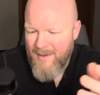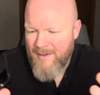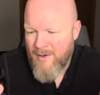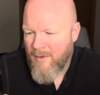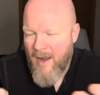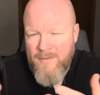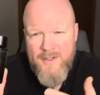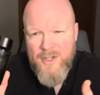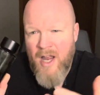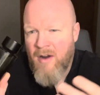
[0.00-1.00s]
Out
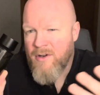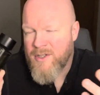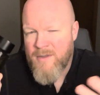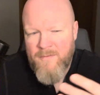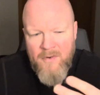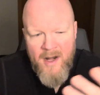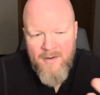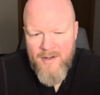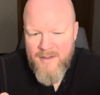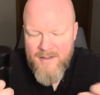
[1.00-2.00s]
the shower, gym
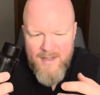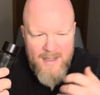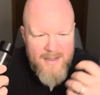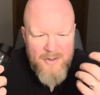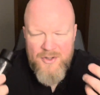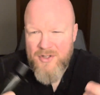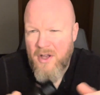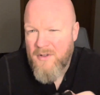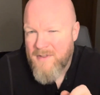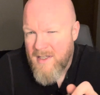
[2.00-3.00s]
fragrance, a little
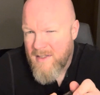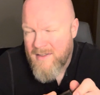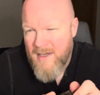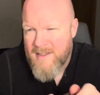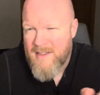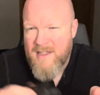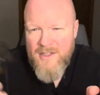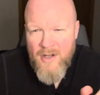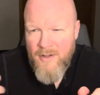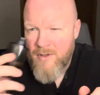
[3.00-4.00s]
salty. It's got a sea
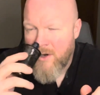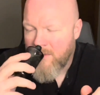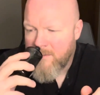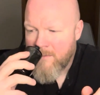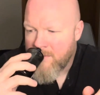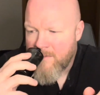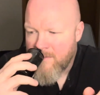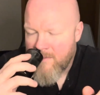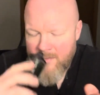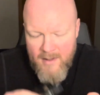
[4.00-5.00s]
salt note.
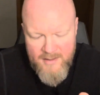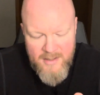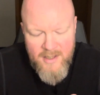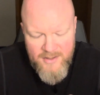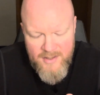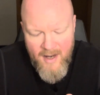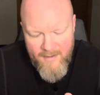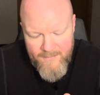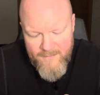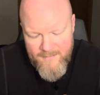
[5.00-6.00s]
It's good
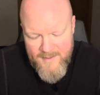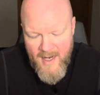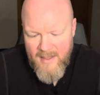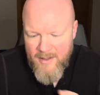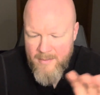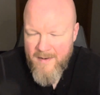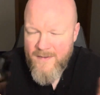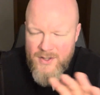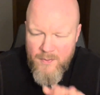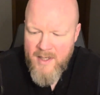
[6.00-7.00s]
stuff. It's got a little bit of
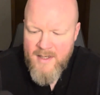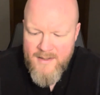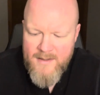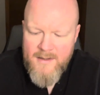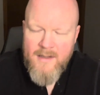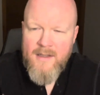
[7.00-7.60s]
a sweetness.